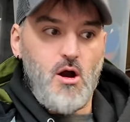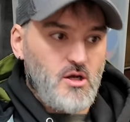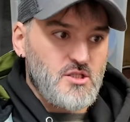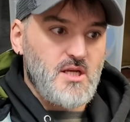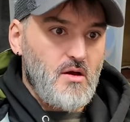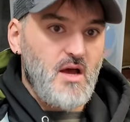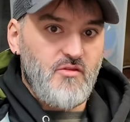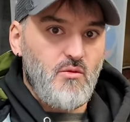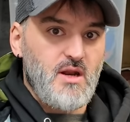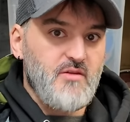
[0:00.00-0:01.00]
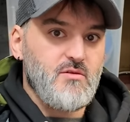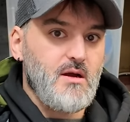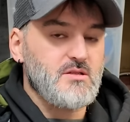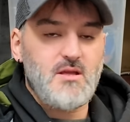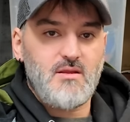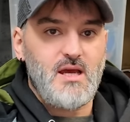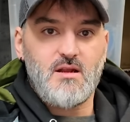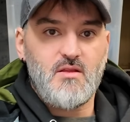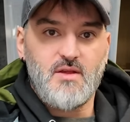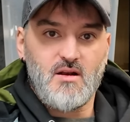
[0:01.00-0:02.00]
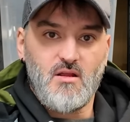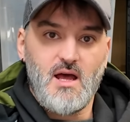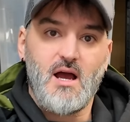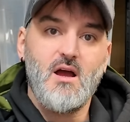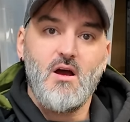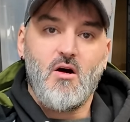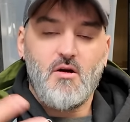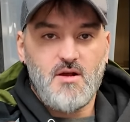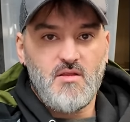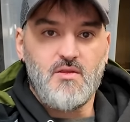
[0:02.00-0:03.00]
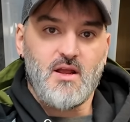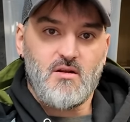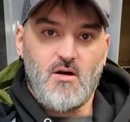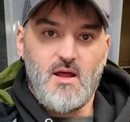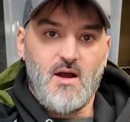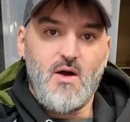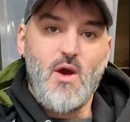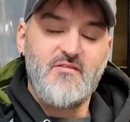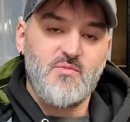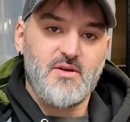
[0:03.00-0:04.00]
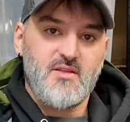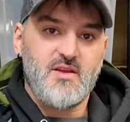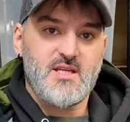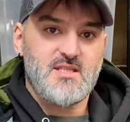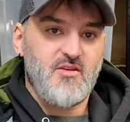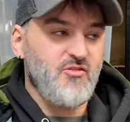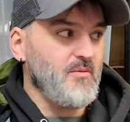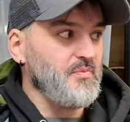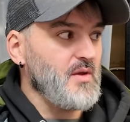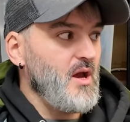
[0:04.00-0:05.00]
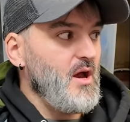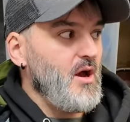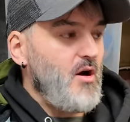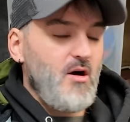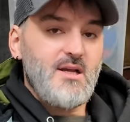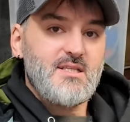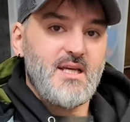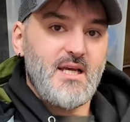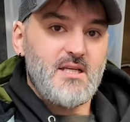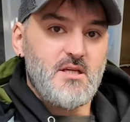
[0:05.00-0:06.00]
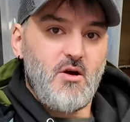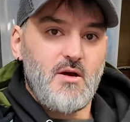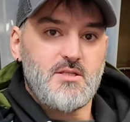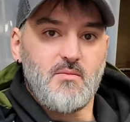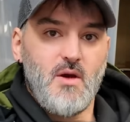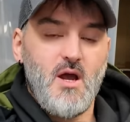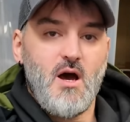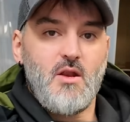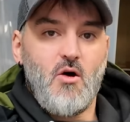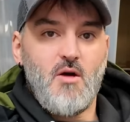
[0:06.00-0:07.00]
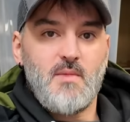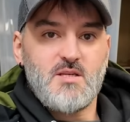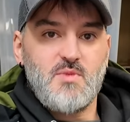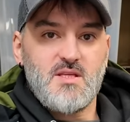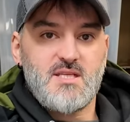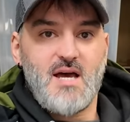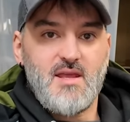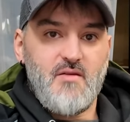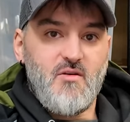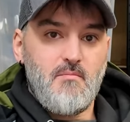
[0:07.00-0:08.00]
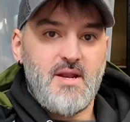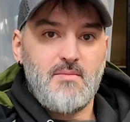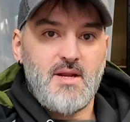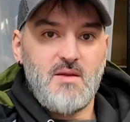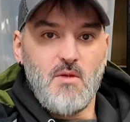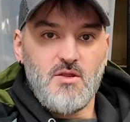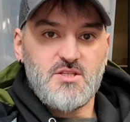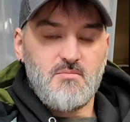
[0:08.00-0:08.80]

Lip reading: I could sell that for whatever else. They don't think like that. I don't think like that. Everybody thinks different. I see it as an item that's been sat there for many, many months.